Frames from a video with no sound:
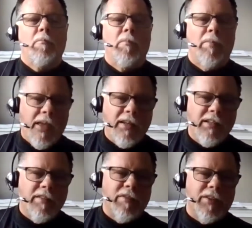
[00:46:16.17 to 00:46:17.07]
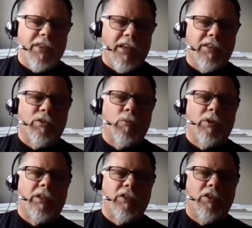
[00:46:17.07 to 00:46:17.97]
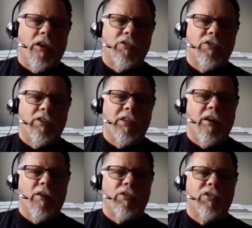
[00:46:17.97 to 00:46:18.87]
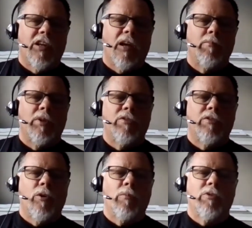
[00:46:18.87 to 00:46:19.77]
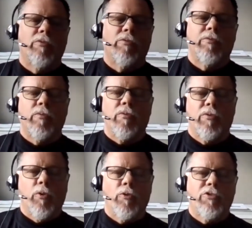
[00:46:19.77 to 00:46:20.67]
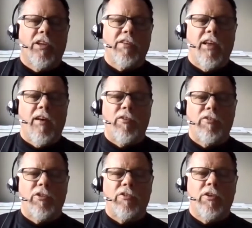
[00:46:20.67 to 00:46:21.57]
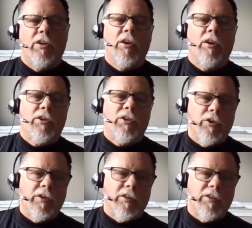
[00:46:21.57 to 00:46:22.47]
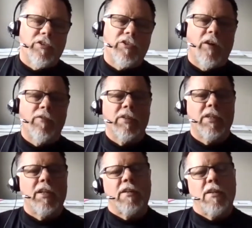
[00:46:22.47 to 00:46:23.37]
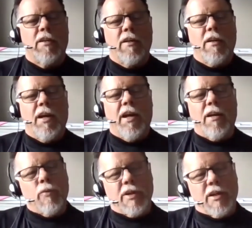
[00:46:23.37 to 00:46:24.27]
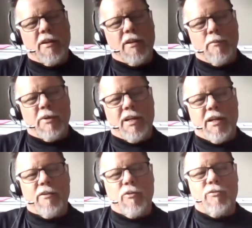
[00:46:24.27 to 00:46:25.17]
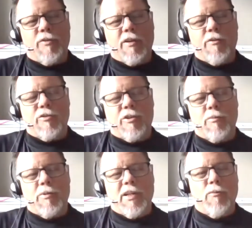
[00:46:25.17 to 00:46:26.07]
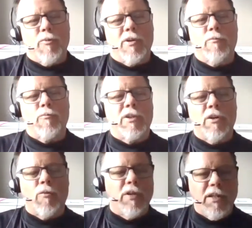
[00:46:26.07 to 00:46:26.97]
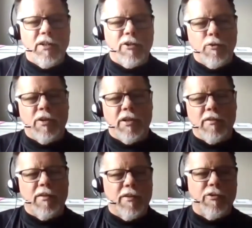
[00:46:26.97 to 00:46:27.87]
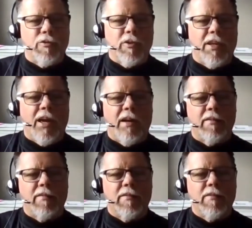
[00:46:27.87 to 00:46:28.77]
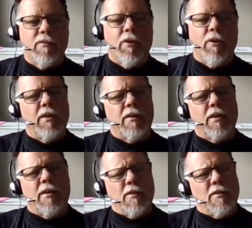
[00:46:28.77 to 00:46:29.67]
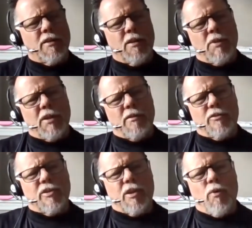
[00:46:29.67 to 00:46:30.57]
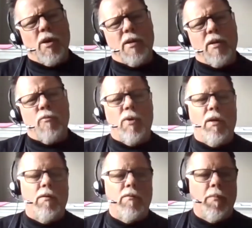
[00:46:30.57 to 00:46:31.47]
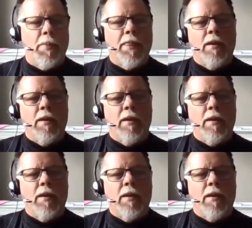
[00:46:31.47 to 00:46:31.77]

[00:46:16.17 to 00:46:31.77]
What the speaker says: many of the things that we discuss in the RCM in terms of those technologies, you're going to discover that, hey, we can eliminate those failures to begin with, and we don't need to do that, this or that, right? And you'll look at me and you'll say, well,